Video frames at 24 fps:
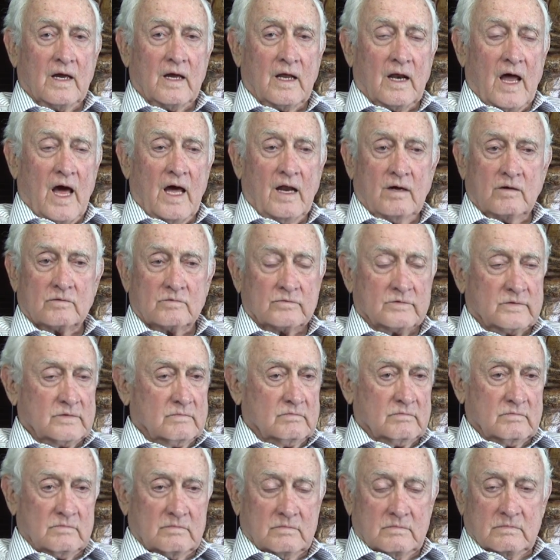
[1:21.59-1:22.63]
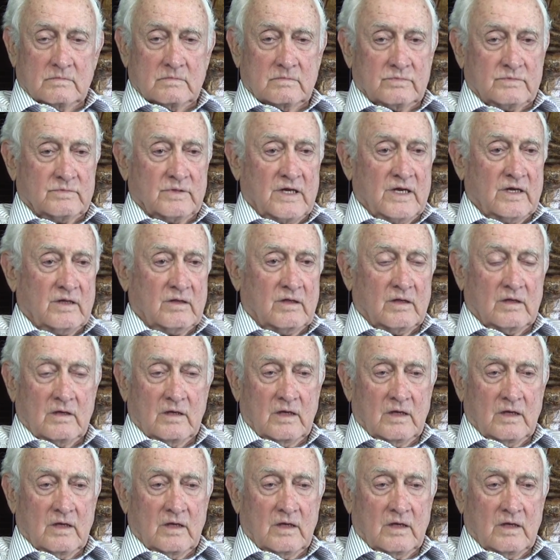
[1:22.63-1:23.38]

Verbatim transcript: And I don't think that,